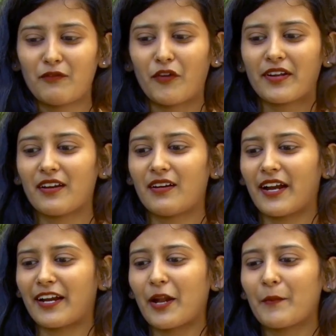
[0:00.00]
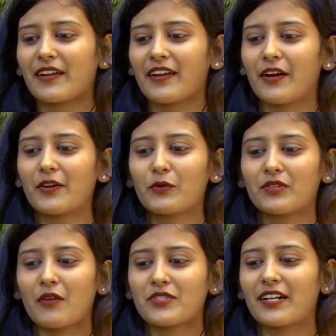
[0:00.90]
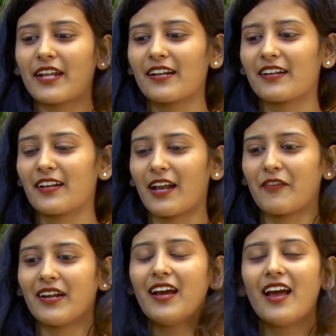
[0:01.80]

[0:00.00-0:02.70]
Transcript: for your academic year two thousand ten and eleven,